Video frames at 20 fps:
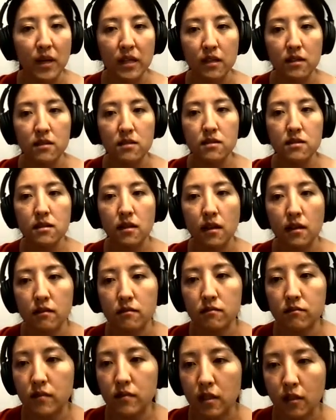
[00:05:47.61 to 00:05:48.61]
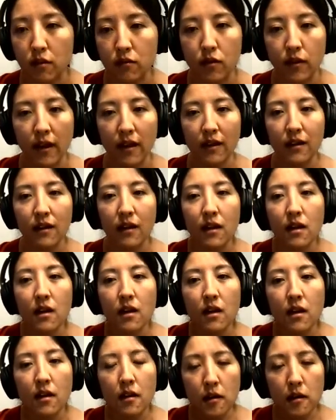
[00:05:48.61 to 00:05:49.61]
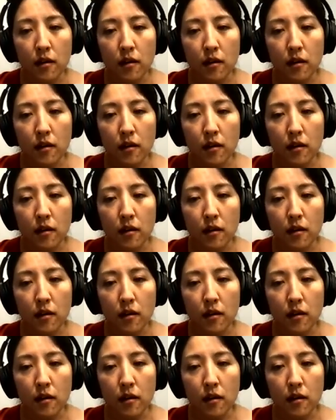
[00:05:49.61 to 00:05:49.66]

methods that you like.